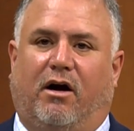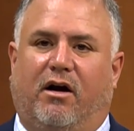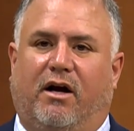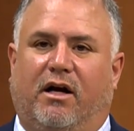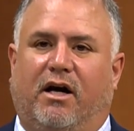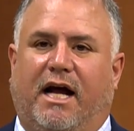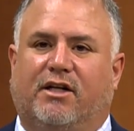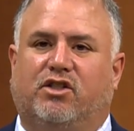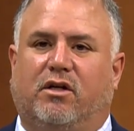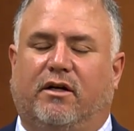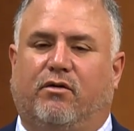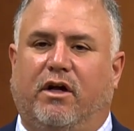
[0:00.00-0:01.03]
our
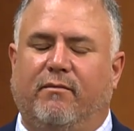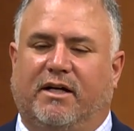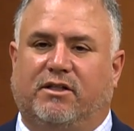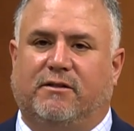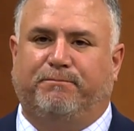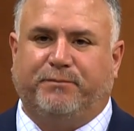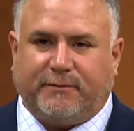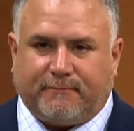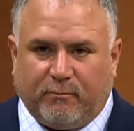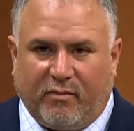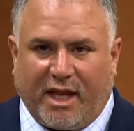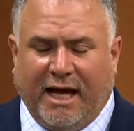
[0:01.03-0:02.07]
international agreements.
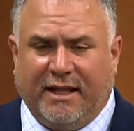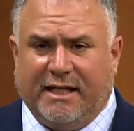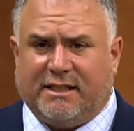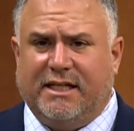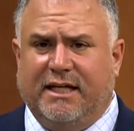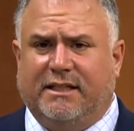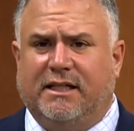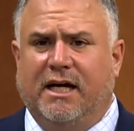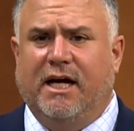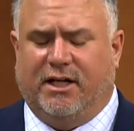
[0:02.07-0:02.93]
And this needs